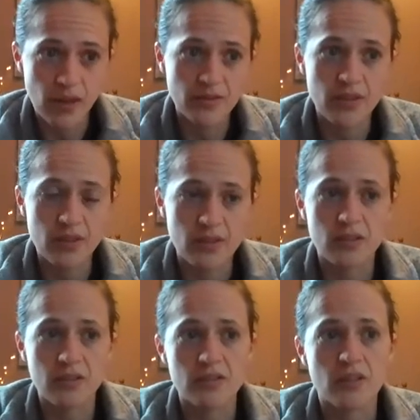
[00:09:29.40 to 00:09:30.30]
5-6
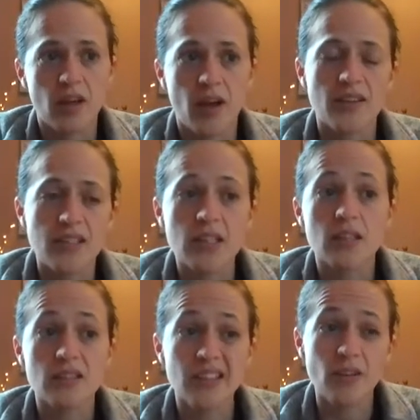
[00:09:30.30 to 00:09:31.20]
years. I did
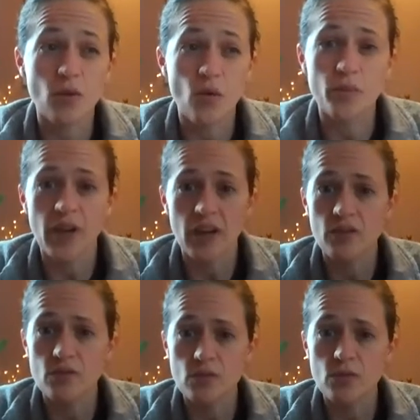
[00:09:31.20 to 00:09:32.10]
a little home
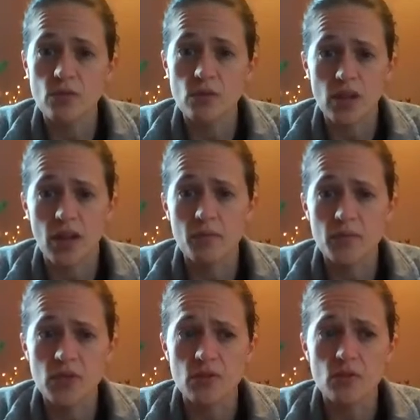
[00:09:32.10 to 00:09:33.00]
care through
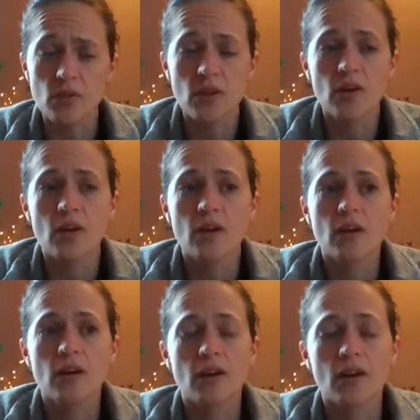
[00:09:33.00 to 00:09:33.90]
them too,
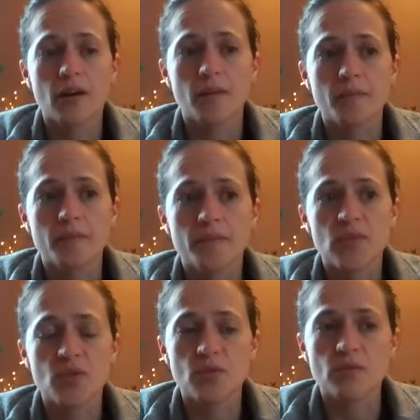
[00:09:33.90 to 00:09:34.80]

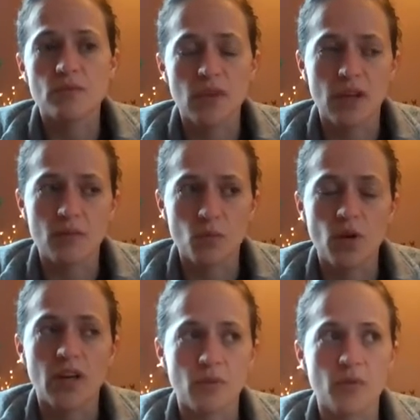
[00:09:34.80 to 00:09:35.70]
through
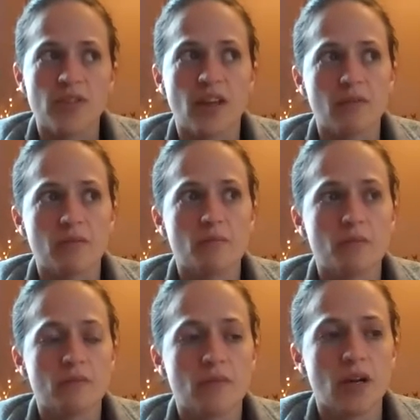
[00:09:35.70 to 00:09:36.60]
working with that
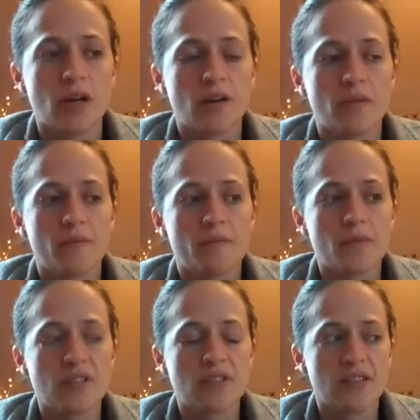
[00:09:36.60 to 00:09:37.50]

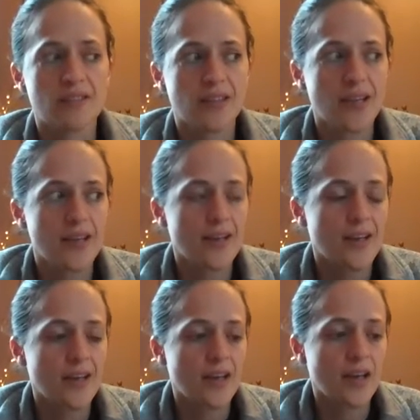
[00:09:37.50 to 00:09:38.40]
business.
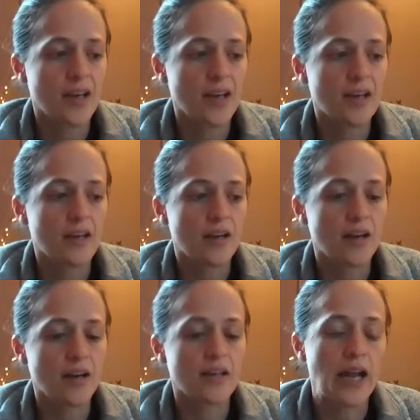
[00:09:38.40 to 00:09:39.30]
And
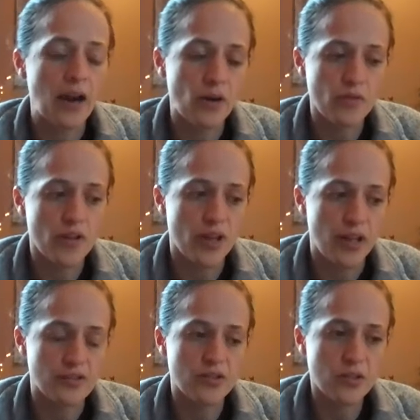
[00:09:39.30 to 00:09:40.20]
now for the
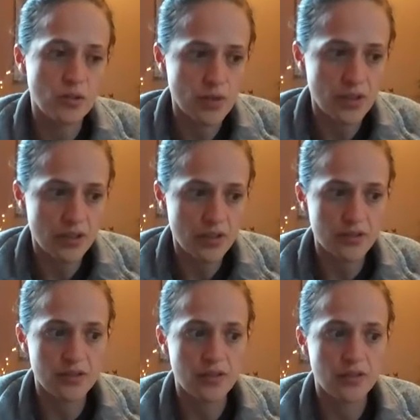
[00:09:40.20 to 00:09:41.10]
last 2
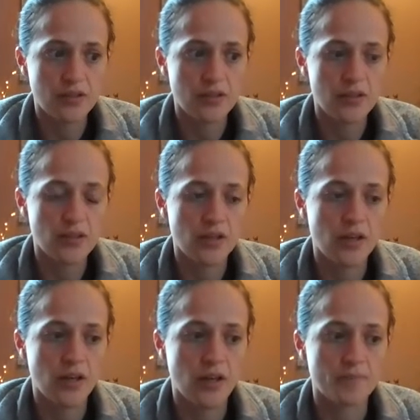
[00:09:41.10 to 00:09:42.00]
years,
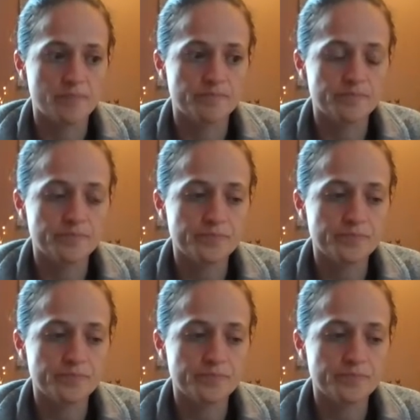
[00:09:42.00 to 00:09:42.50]
I